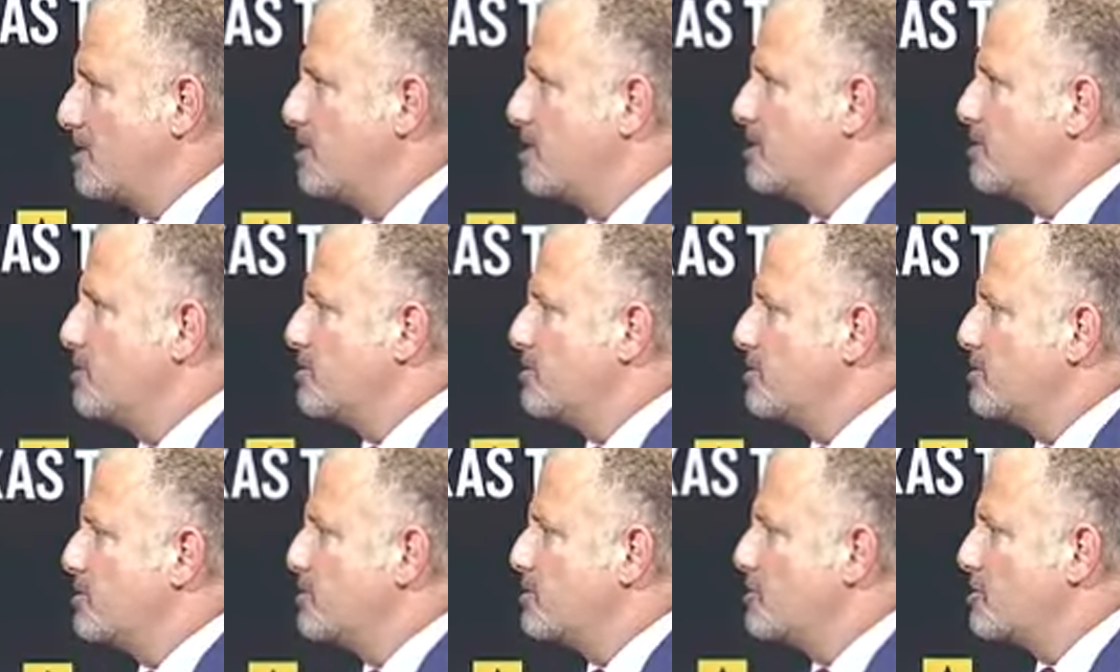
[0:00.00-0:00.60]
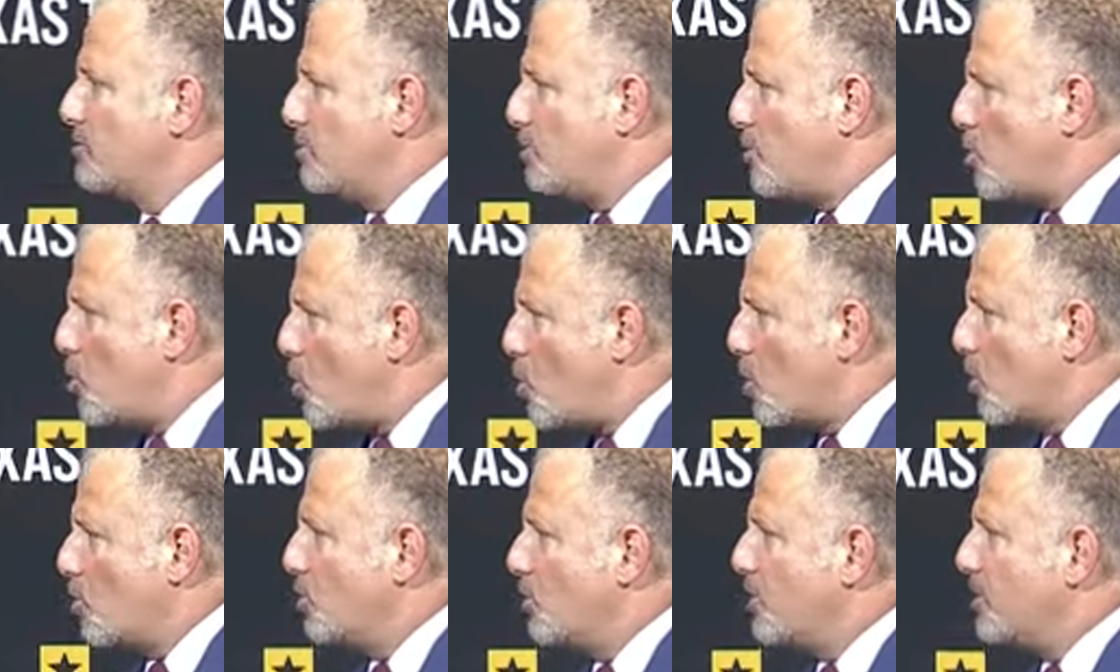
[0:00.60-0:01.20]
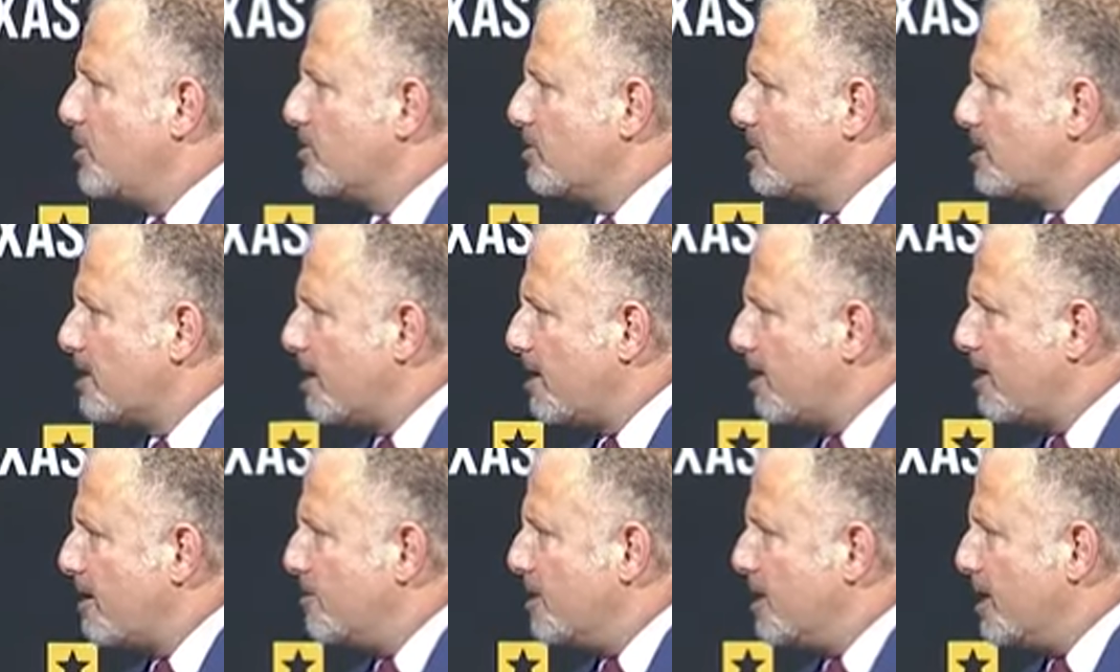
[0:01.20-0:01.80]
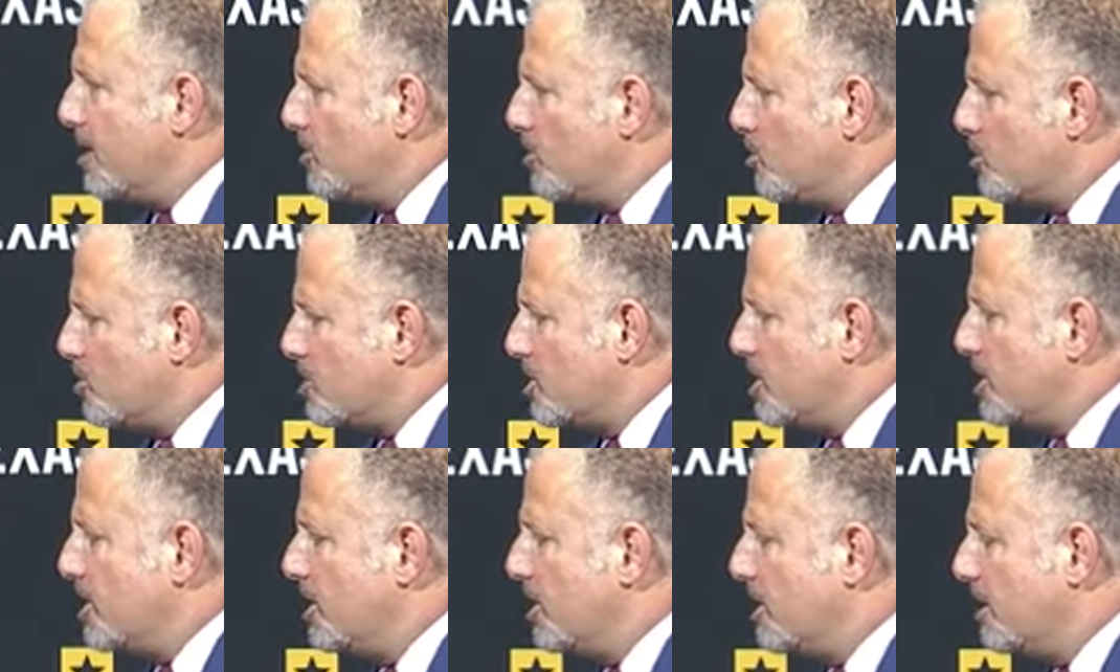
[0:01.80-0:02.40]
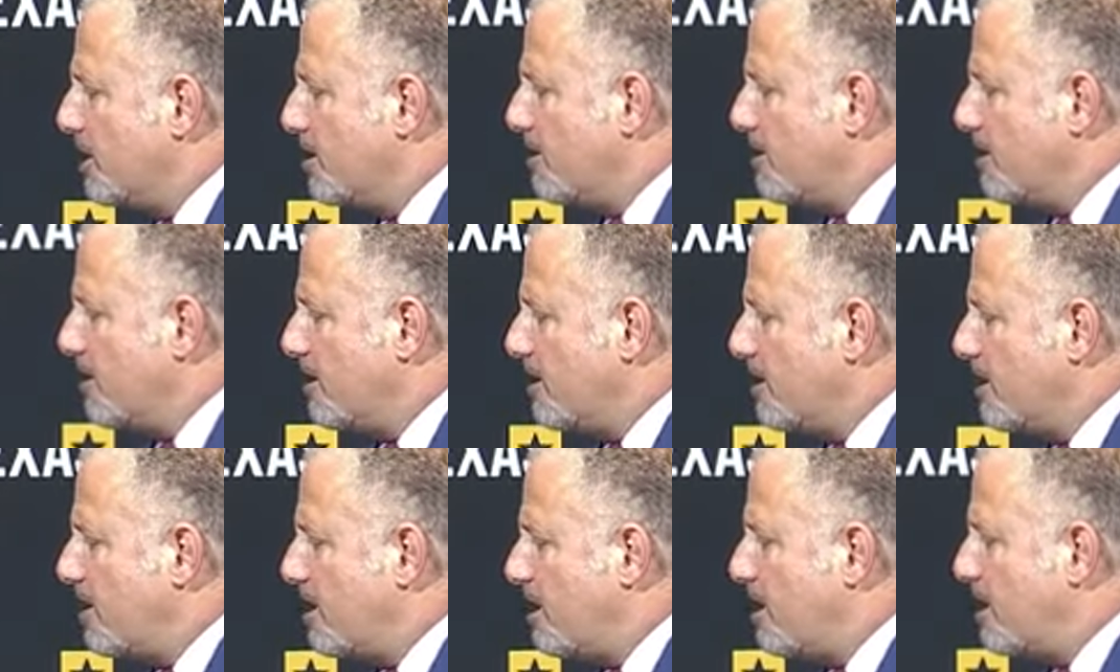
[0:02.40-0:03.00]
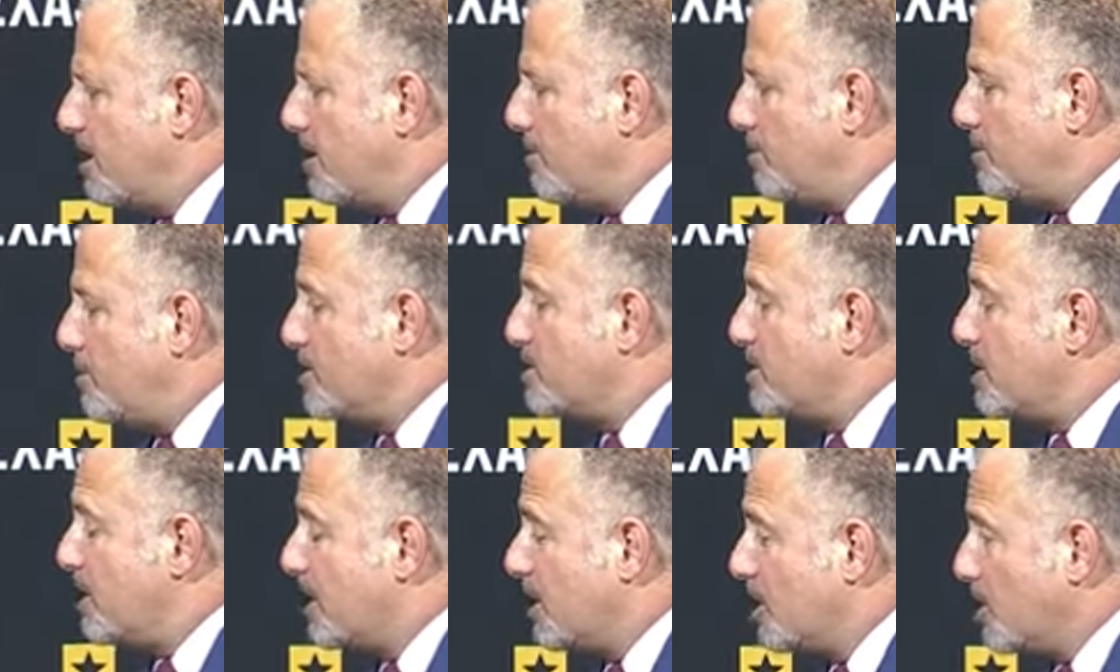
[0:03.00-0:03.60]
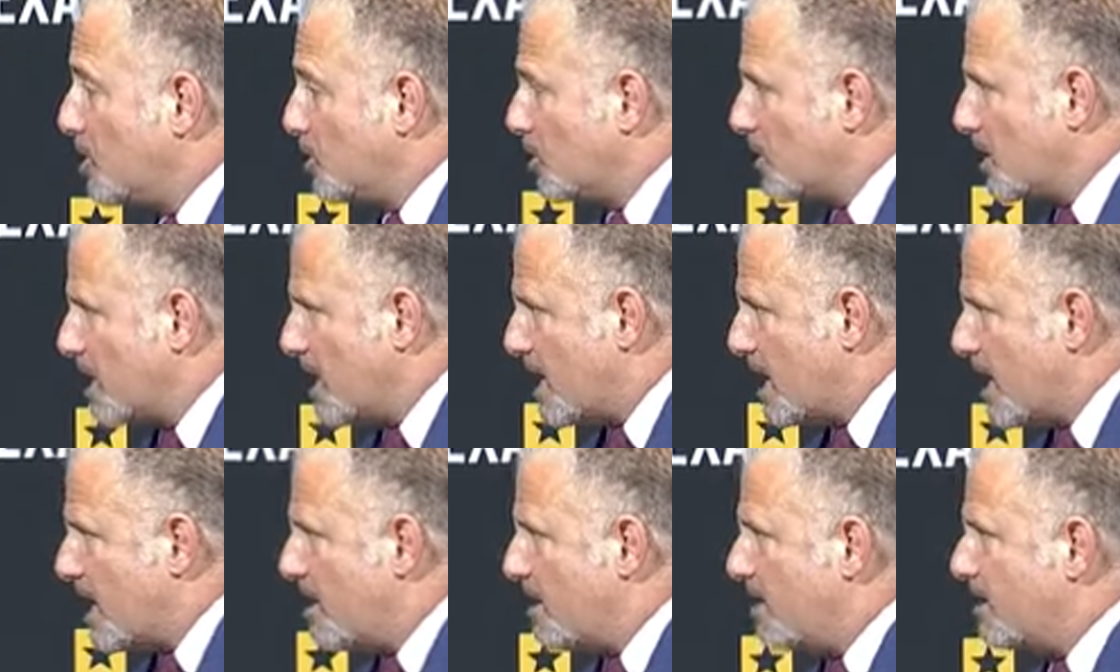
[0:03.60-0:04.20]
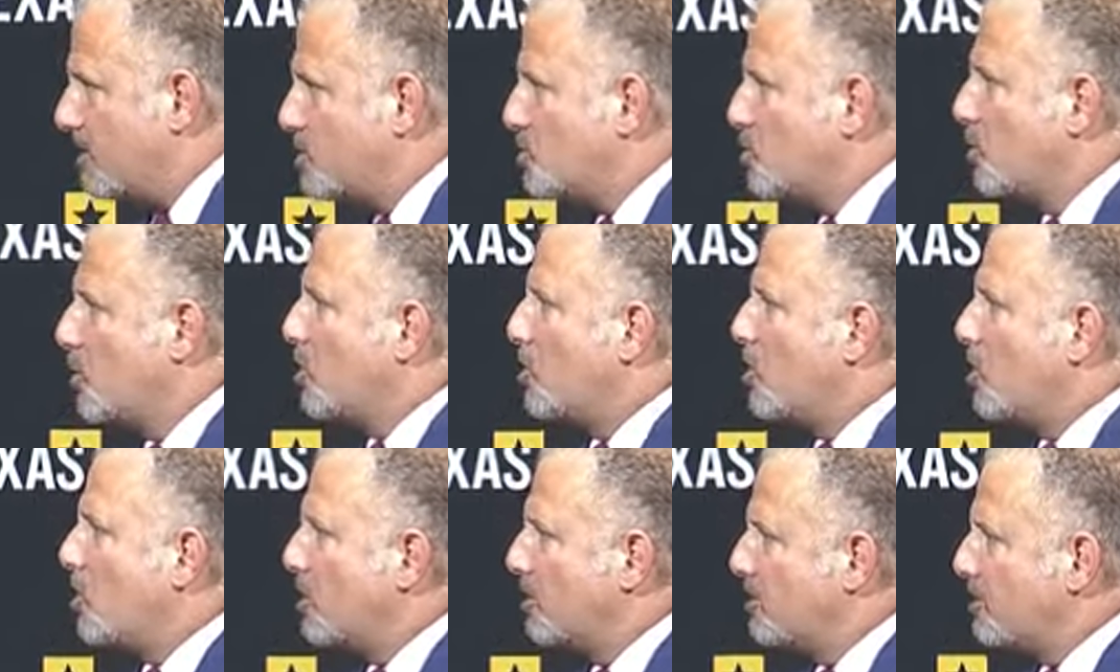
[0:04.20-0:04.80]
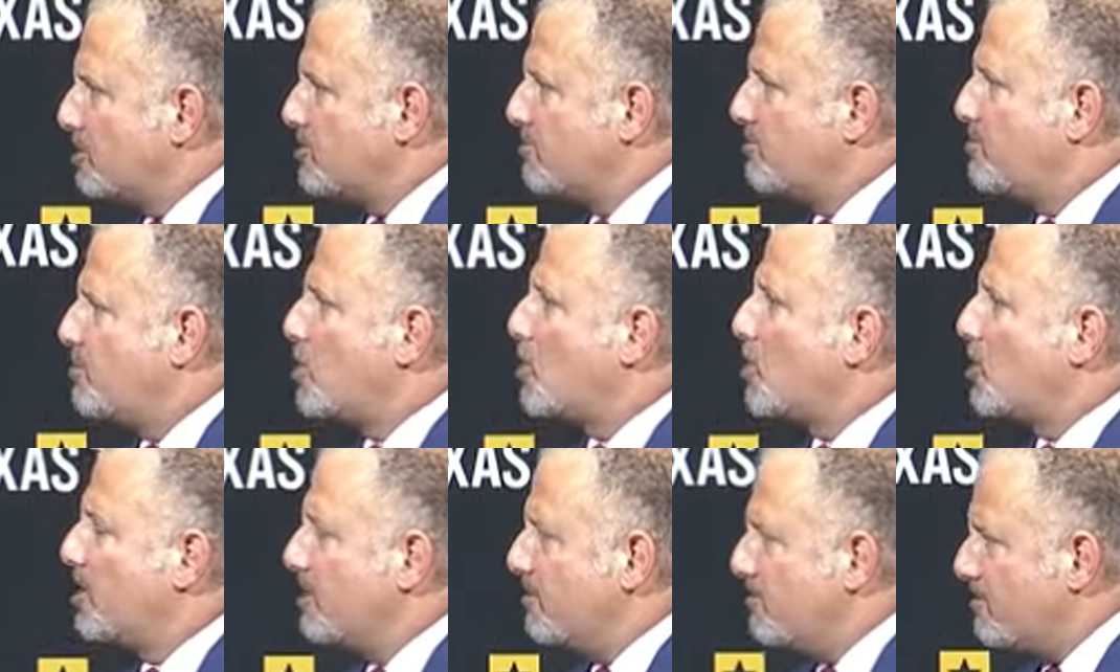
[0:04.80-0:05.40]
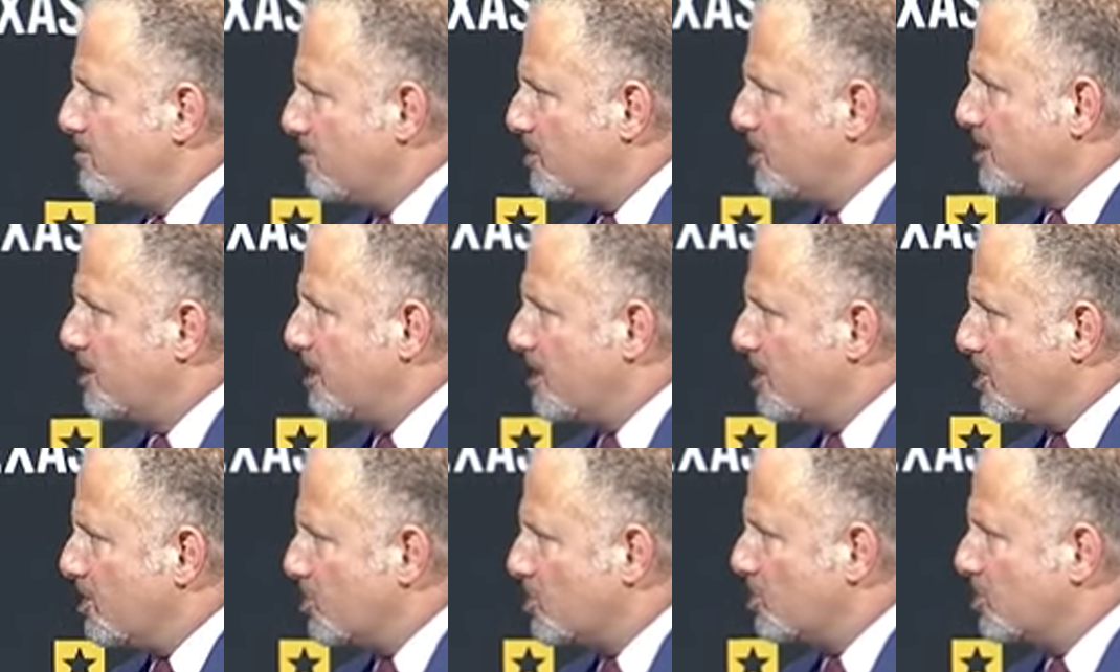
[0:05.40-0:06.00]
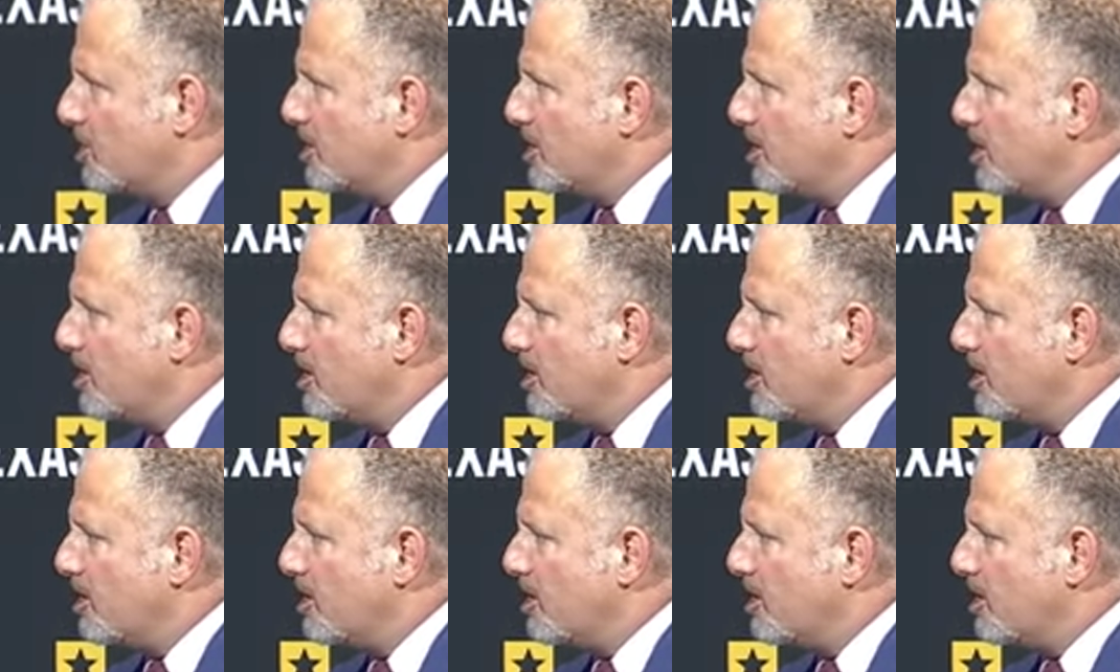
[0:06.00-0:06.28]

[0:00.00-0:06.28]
to support with your time and energy particular candidates regardless of party affiliation.